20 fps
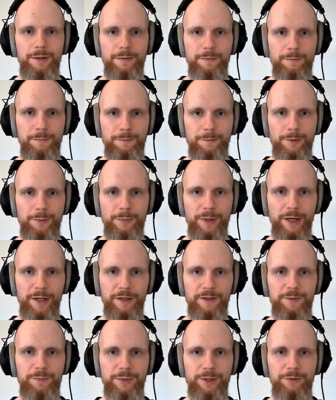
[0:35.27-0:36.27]
from my
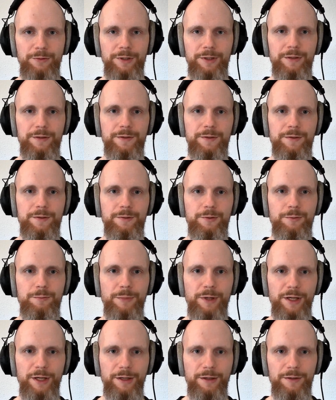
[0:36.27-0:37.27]
experience to
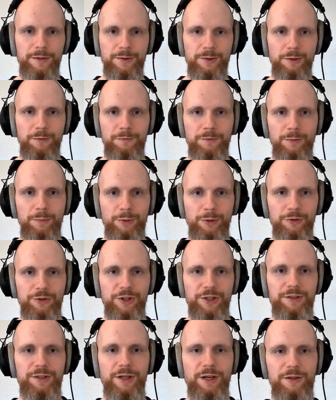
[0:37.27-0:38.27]
make a software
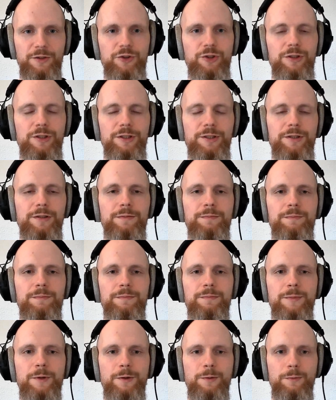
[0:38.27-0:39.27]
project actually
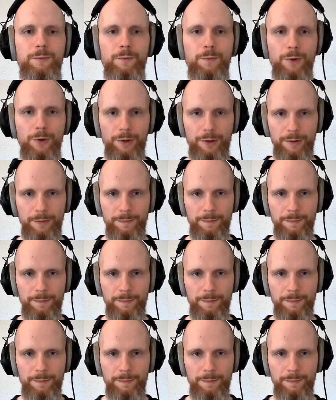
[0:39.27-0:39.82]
work.